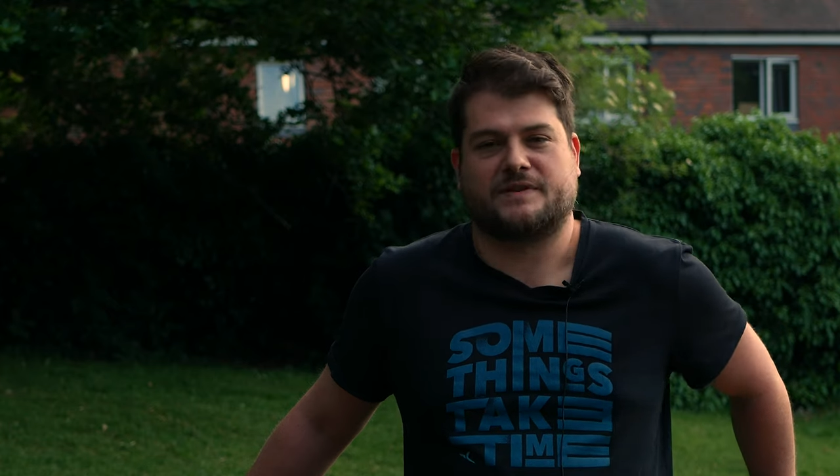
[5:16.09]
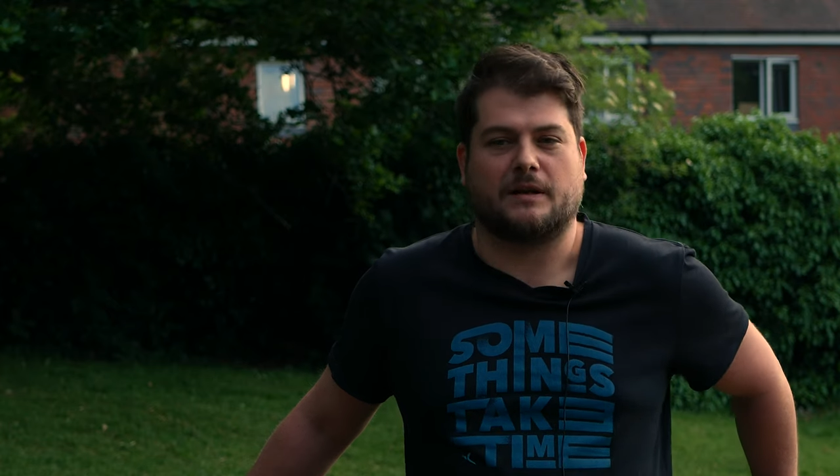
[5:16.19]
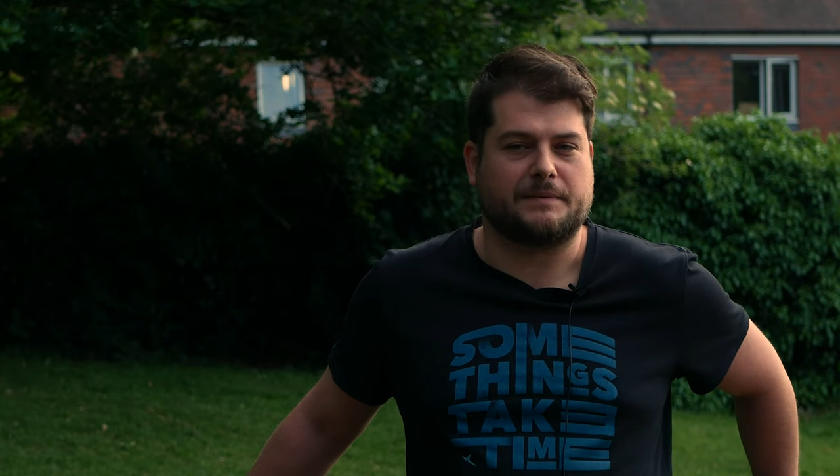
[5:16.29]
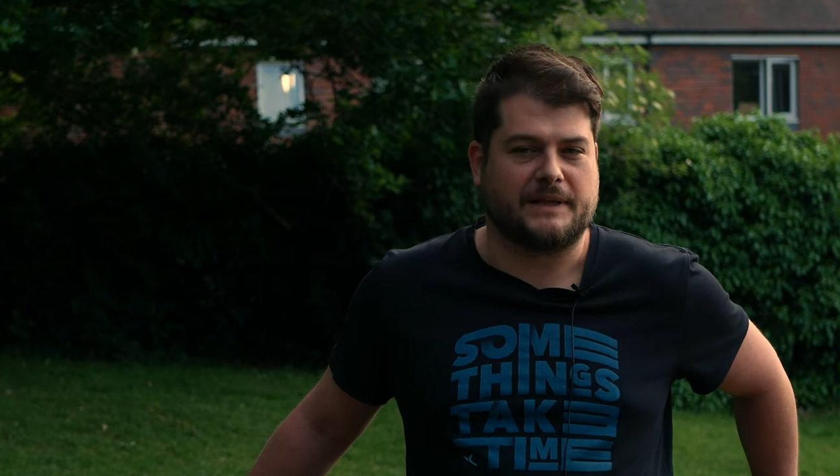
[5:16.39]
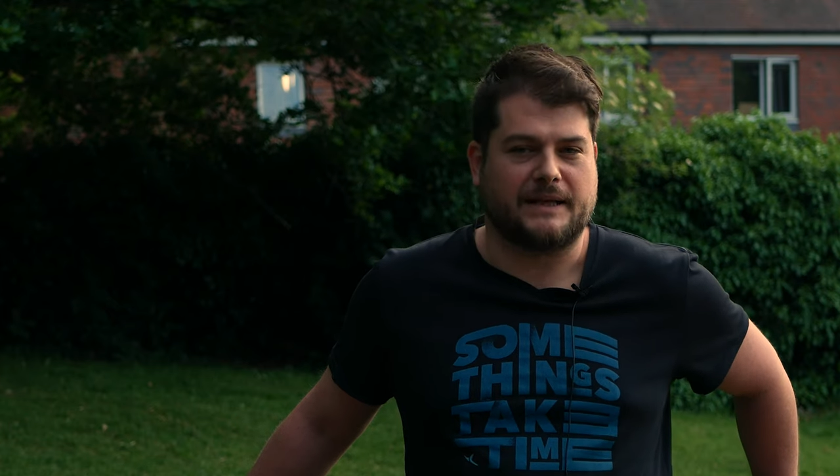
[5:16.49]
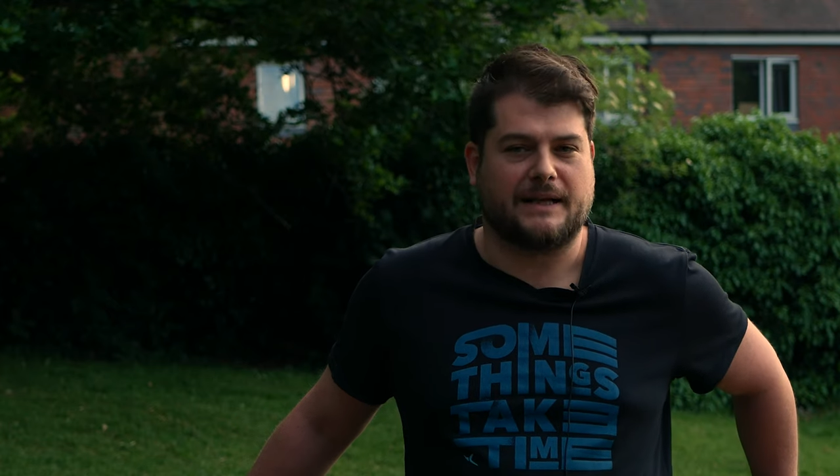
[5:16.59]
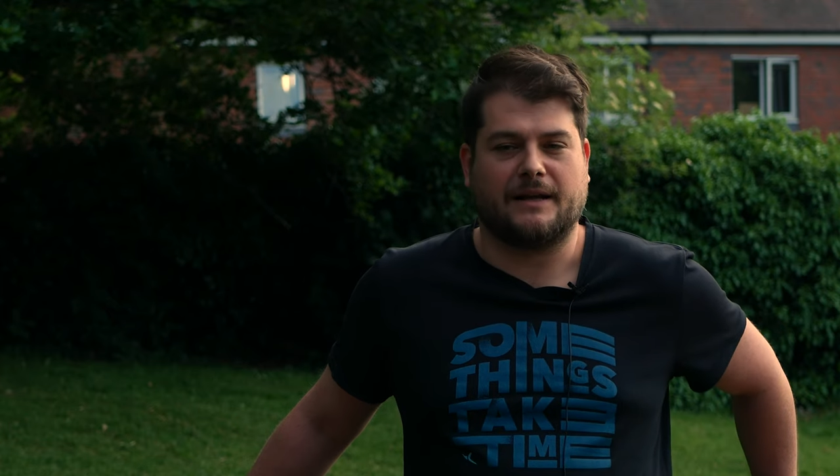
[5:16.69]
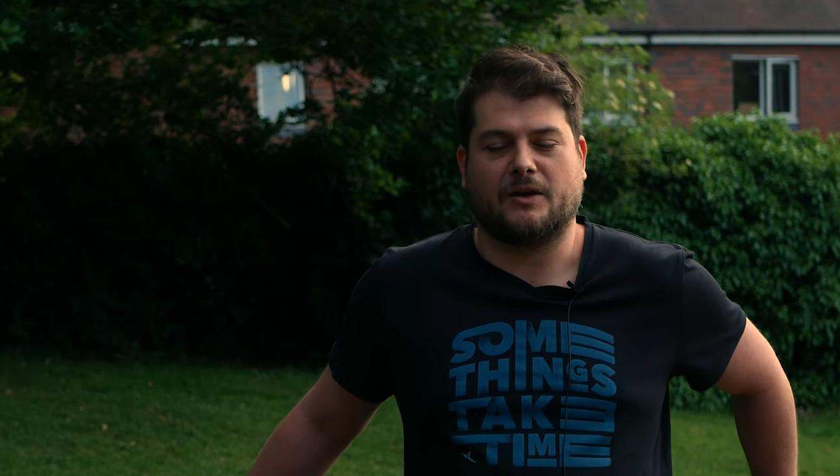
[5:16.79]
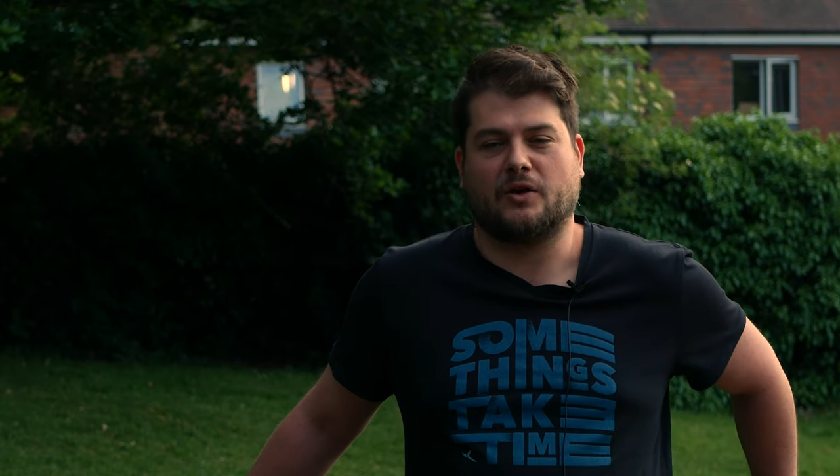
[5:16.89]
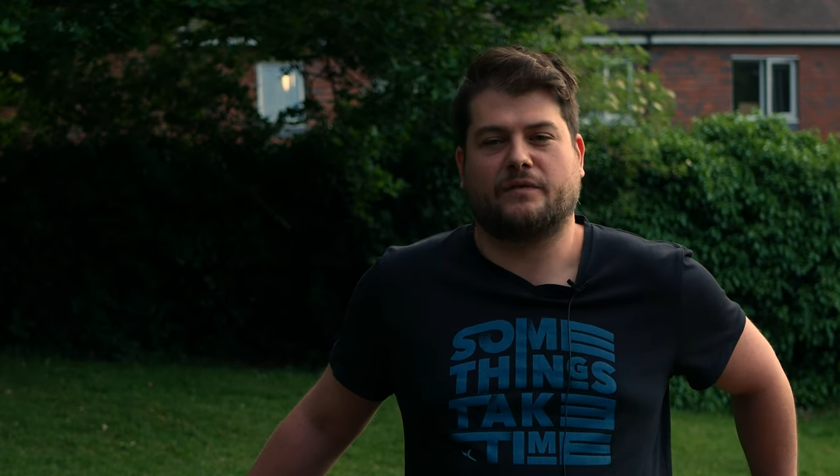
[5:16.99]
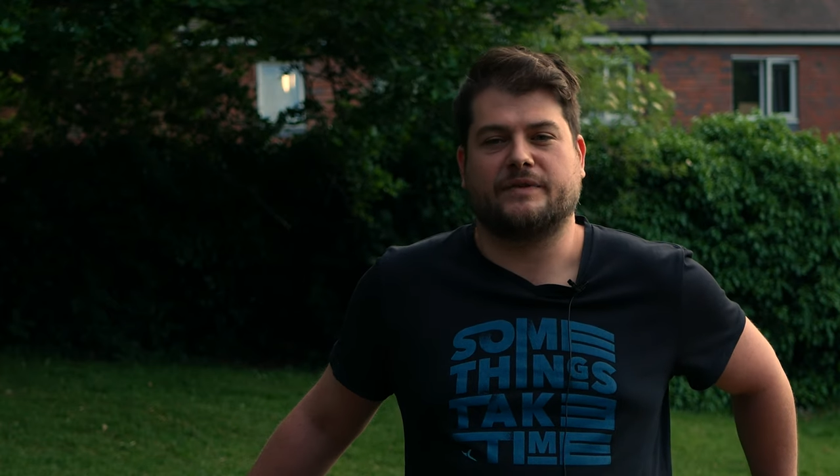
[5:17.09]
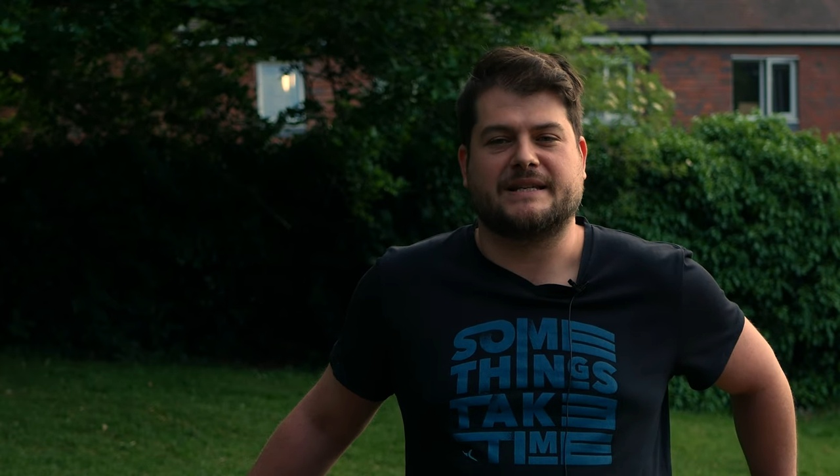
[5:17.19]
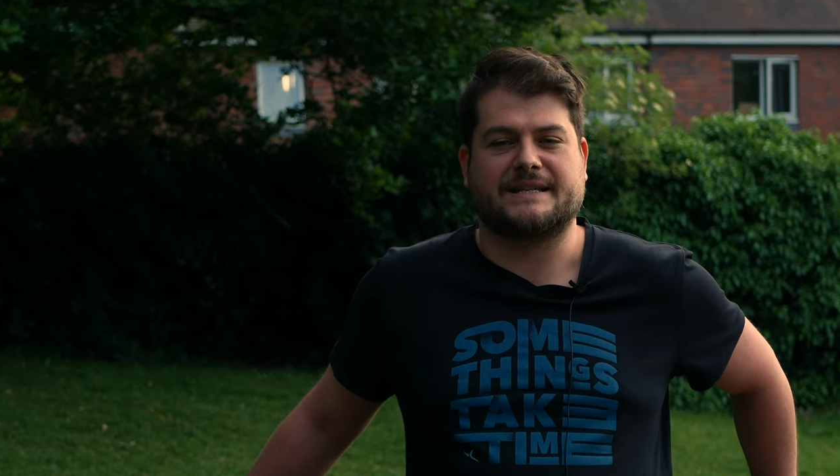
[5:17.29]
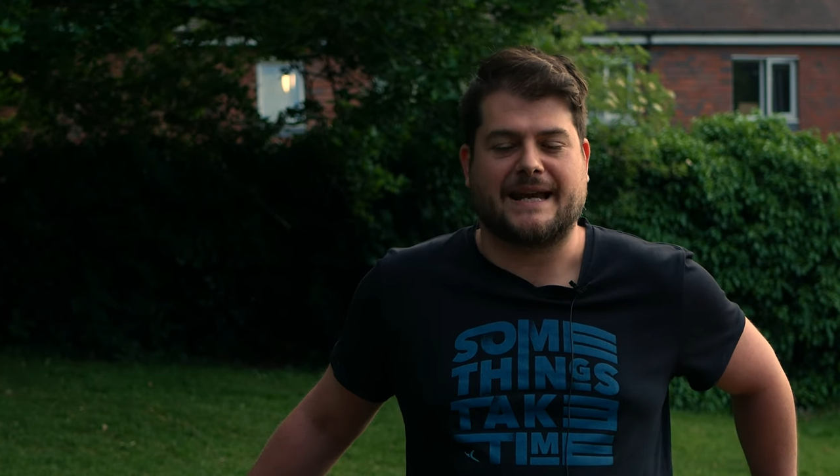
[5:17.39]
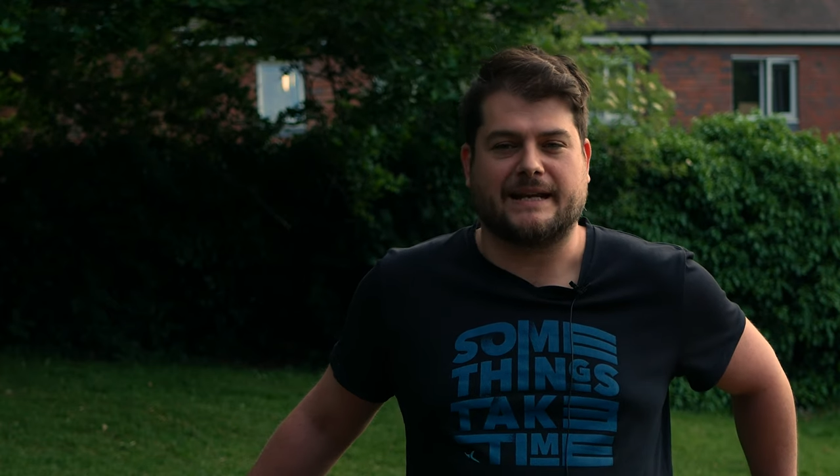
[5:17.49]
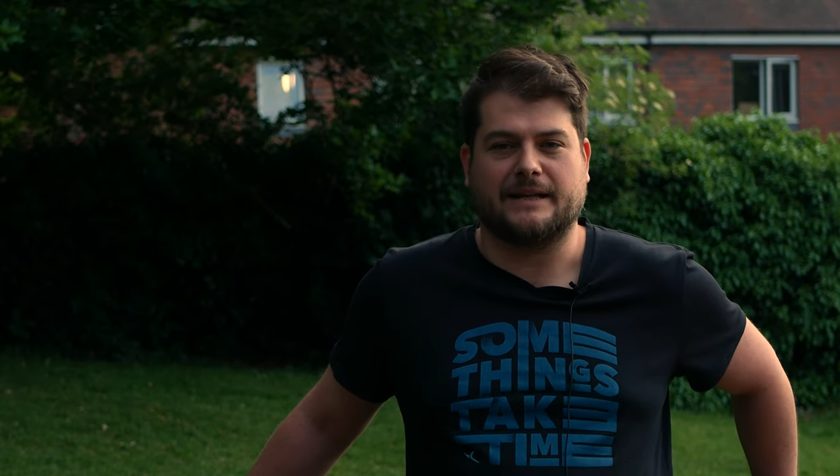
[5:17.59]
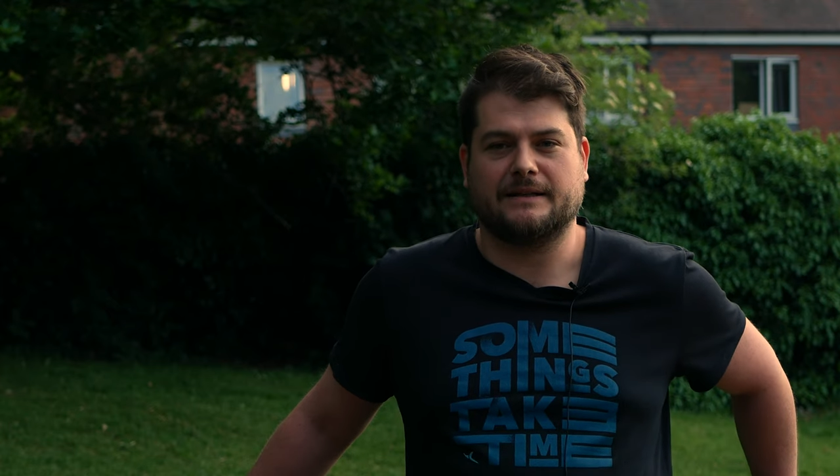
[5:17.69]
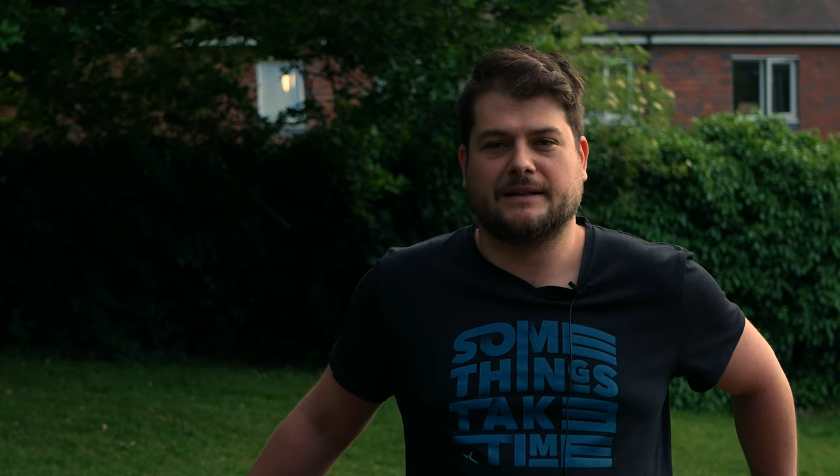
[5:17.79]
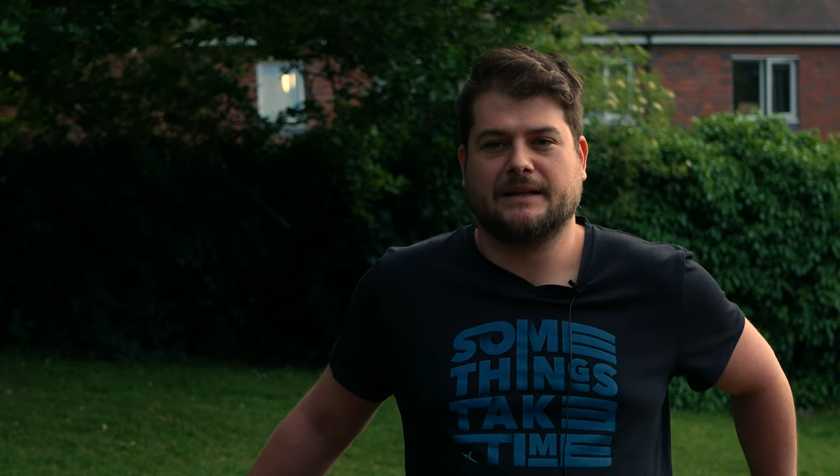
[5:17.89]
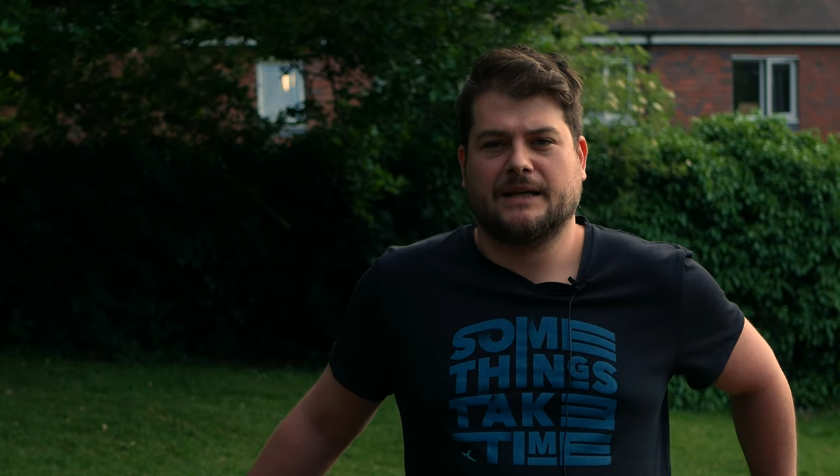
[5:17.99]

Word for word: sculpting and I love designing,